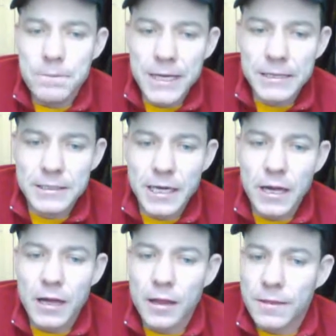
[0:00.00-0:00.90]
beat
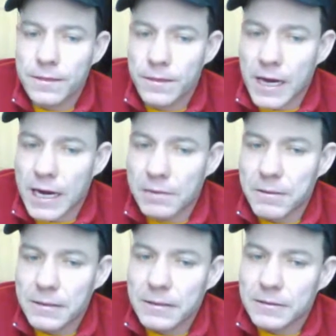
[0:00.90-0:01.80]

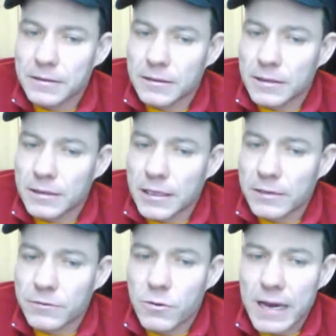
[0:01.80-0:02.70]

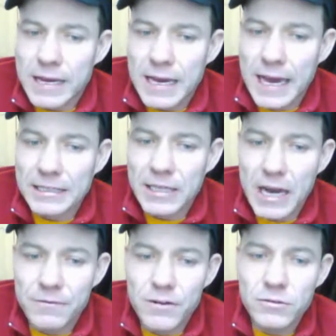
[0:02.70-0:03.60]
Earthquake and
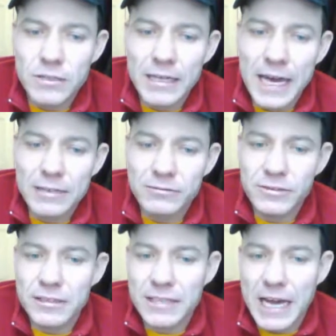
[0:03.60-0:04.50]
Typhoon, the Natural
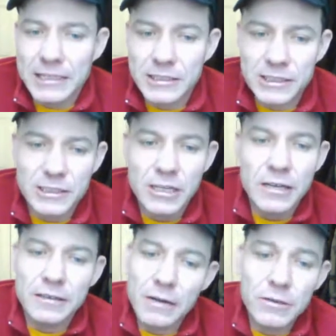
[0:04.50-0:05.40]
Disasters.
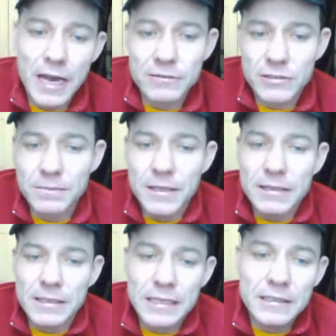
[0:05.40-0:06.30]
They would have some
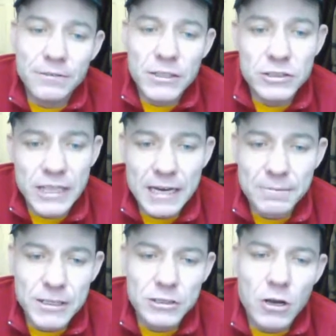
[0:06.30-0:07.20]
interview
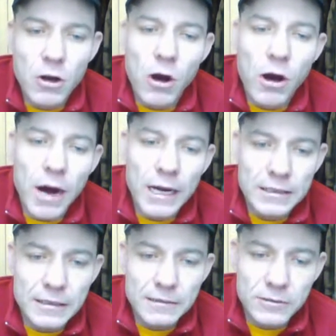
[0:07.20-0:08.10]
segments
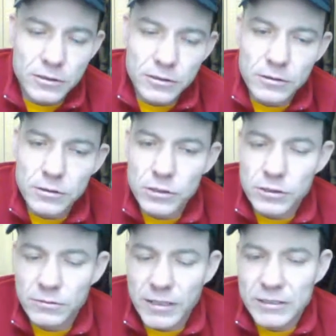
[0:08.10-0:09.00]
on
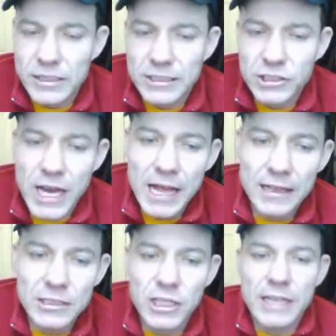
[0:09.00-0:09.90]
Wrestling
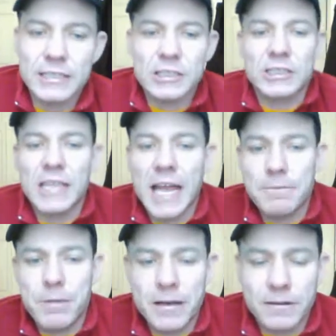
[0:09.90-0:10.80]
Challenge, like the
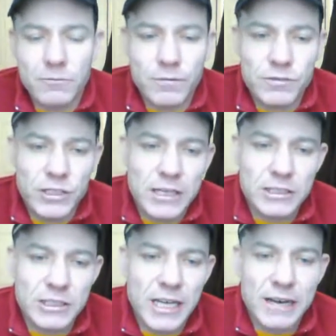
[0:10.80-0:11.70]
Snake Pit with Jake
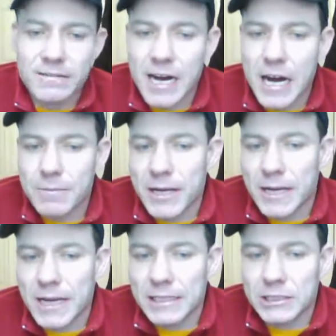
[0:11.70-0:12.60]
the Snake
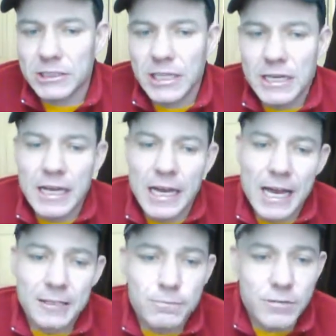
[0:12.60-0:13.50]
Roberts,
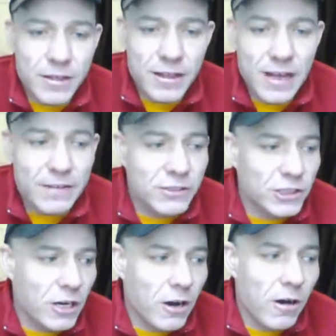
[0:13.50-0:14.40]
and the Brother Love
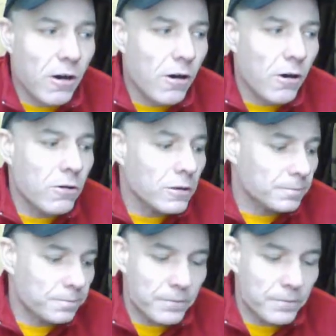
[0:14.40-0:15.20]
Show,